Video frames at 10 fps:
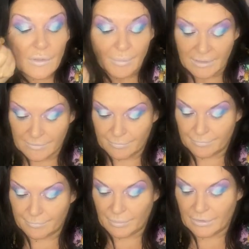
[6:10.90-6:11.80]
bees
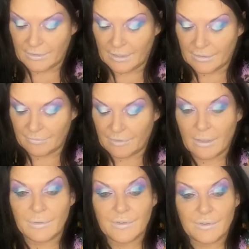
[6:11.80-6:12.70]
pollinating the
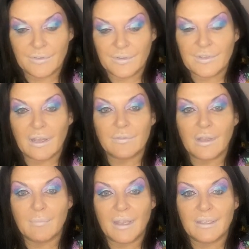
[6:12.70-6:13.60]
flowers, the sound they
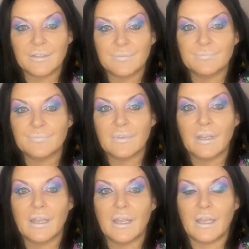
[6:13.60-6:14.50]
made.
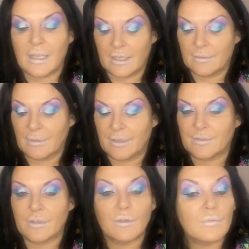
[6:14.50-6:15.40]
Anyway,
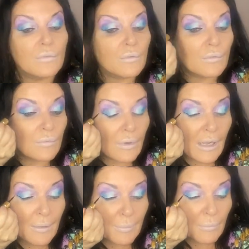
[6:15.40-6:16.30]
so what
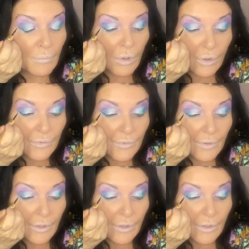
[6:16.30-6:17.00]
happened was